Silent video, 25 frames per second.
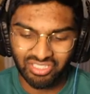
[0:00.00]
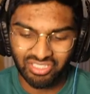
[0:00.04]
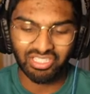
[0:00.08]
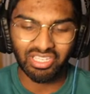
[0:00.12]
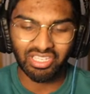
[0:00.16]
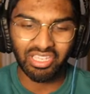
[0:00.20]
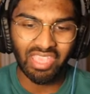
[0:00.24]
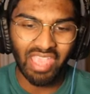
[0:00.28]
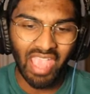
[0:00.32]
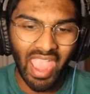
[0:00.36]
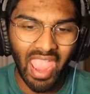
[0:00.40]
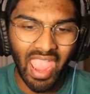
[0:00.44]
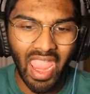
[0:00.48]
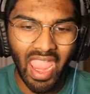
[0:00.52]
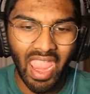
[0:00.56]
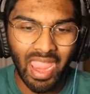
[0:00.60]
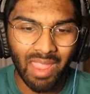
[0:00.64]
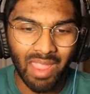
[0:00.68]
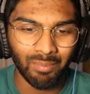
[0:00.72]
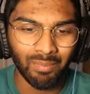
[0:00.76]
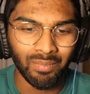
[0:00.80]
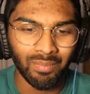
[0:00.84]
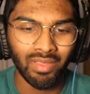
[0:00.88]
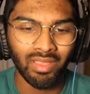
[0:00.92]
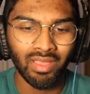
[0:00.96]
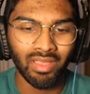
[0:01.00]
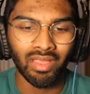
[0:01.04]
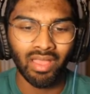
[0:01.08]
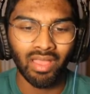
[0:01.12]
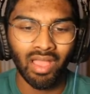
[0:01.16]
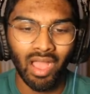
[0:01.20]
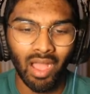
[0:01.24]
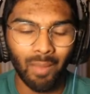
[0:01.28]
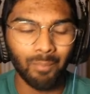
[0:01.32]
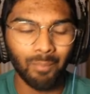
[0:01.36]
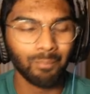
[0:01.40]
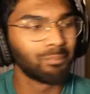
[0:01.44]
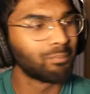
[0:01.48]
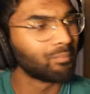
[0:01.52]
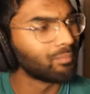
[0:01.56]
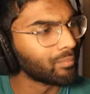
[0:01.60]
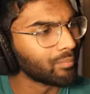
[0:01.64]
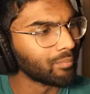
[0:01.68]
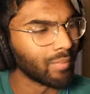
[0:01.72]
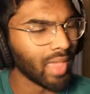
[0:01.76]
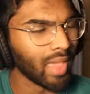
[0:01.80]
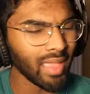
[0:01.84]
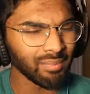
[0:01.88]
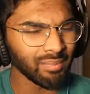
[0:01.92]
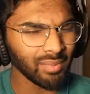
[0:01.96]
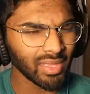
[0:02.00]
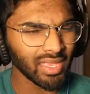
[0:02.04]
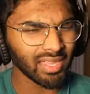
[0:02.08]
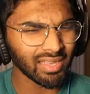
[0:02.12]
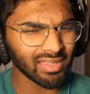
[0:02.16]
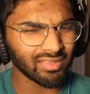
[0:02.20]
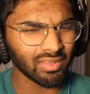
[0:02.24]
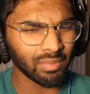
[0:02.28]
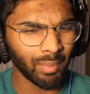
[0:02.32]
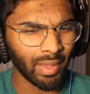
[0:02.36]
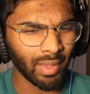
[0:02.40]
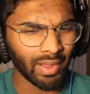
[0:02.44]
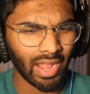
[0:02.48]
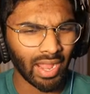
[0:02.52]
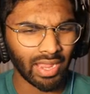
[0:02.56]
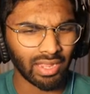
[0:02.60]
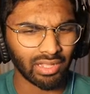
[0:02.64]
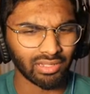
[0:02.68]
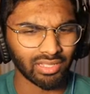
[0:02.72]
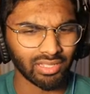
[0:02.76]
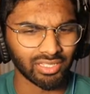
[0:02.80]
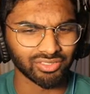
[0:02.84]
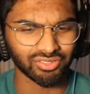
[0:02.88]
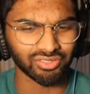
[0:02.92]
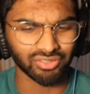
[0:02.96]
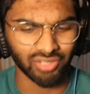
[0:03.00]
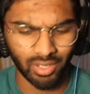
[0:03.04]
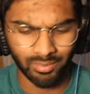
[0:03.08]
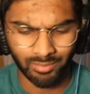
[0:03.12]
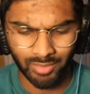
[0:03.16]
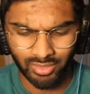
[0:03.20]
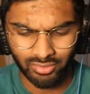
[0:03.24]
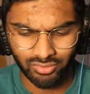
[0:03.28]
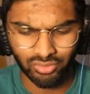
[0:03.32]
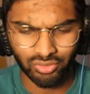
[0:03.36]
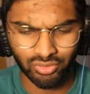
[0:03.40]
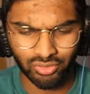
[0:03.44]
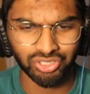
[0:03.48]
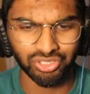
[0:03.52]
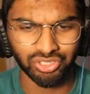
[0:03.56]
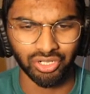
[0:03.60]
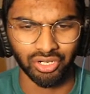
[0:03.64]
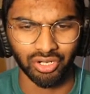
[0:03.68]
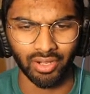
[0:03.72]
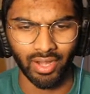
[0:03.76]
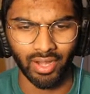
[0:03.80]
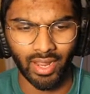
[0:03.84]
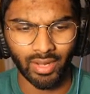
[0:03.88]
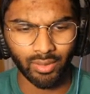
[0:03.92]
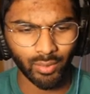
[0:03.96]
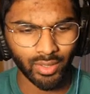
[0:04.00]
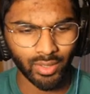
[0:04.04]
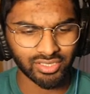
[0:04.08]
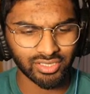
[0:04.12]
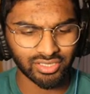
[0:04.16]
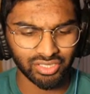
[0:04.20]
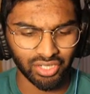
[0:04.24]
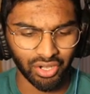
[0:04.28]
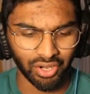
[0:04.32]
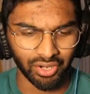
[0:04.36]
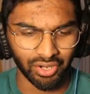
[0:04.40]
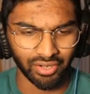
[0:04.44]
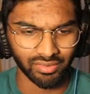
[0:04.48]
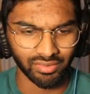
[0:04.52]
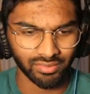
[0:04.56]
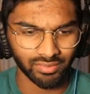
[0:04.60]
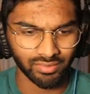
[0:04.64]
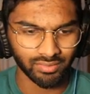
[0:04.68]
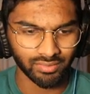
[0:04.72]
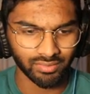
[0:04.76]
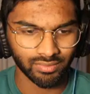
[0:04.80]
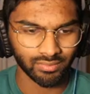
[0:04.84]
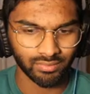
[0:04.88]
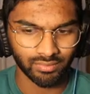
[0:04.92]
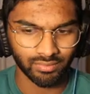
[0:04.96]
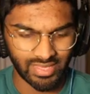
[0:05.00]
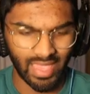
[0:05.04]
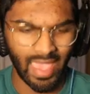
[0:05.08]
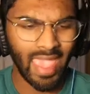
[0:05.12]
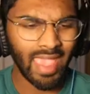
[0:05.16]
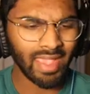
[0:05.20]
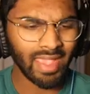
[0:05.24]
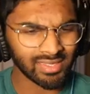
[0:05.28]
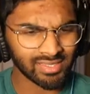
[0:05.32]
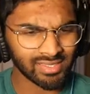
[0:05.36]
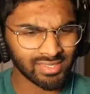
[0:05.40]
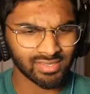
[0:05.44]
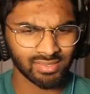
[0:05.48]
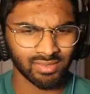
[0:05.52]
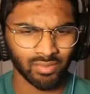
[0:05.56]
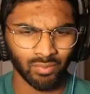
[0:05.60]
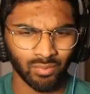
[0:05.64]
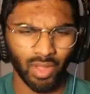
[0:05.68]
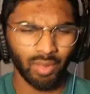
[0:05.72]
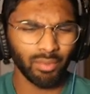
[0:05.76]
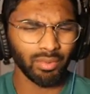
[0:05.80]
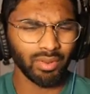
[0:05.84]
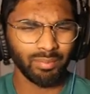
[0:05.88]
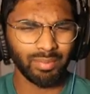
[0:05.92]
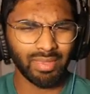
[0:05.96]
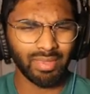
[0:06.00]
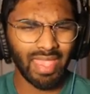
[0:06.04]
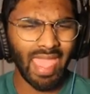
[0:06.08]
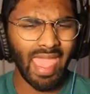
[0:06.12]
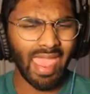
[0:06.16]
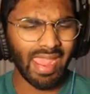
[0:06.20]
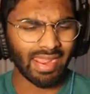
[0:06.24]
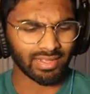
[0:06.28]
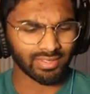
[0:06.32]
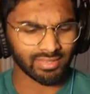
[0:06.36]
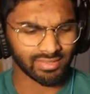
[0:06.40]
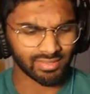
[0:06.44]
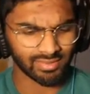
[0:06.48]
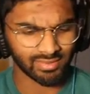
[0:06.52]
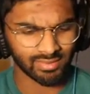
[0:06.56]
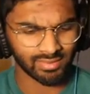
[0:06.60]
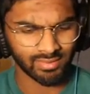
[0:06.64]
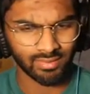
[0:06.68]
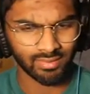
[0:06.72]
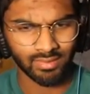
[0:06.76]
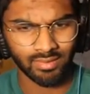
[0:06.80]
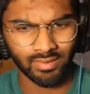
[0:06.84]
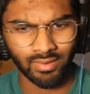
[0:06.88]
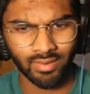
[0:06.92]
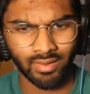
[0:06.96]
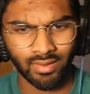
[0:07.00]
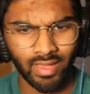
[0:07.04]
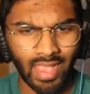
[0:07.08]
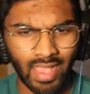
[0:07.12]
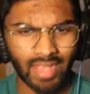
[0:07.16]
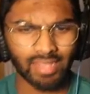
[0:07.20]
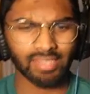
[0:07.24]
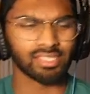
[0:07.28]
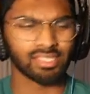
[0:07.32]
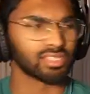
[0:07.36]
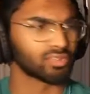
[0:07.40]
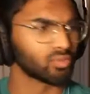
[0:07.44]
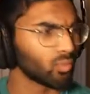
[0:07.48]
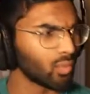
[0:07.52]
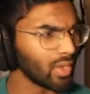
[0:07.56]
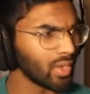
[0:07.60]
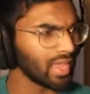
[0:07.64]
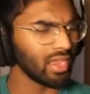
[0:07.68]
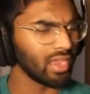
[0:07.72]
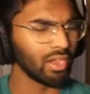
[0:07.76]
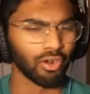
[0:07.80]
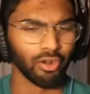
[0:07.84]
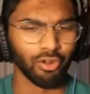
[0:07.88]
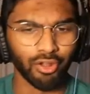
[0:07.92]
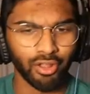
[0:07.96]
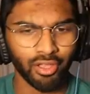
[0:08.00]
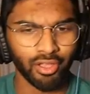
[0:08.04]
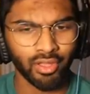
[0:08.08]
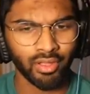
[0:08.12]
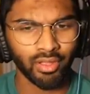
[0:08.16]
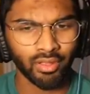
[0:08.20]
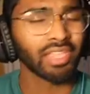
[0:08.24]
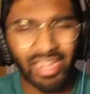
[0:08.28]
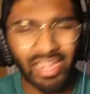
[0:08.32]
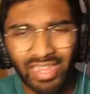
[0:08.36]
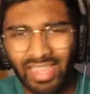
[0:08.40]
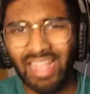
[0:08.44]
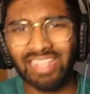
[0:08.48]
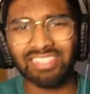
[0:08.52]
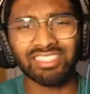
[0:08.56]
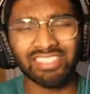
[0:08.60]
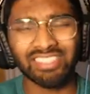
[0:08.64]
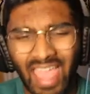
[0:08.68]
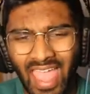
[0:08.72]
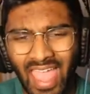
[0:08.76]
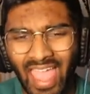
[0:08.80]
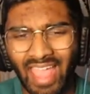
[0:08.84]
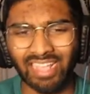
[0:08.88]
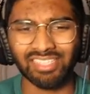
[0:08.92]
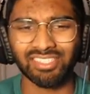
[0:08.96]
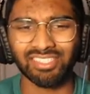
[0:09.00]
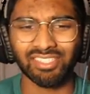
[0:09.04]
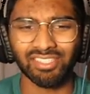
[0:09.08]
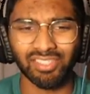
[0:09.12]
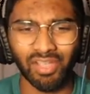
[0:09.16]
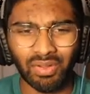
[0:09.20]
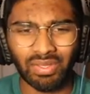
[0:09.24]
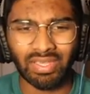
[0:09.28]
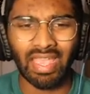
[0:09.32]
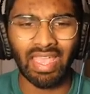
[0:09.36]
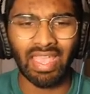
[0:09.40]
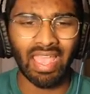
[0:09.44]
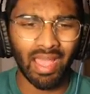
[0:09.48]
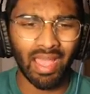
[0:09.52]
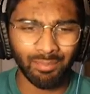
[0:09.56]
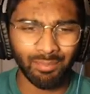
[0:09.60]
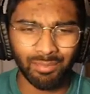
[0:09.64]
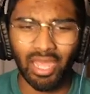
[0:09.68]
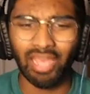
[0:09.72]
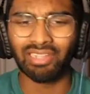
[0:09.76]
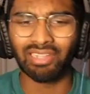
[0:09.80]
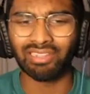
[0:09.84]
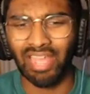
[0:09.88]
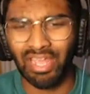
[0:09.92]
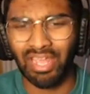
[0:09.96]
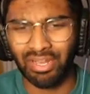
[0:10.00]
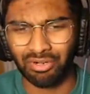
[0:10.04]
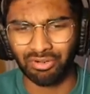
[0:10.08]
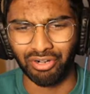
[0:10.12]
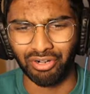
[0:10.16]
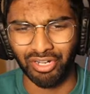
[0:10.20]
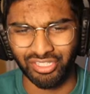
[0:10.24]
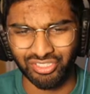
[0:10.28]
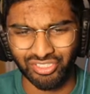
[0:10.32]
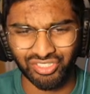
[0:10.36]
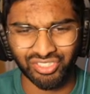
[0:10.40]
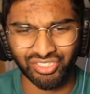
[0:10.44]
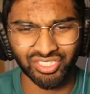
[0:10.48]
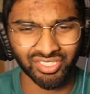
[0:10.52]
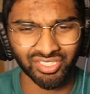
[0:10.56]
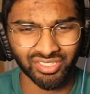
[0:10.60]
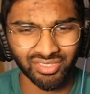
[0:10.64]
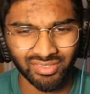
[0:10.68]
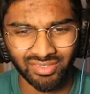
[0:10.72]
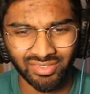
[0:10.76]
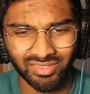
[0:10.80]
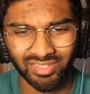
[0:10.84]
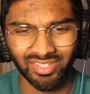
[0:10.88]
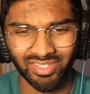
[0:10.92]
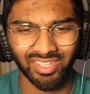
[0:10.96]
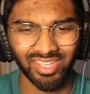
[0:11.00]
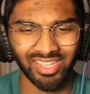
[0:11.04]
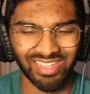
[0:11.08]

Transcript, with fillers: This is a game. maybe it is about high cholesterol. I'm not too sure. How do I start? Oh, it's X? Why would it be X? X is weird. Nothing against X. Okay, I'm not letterist.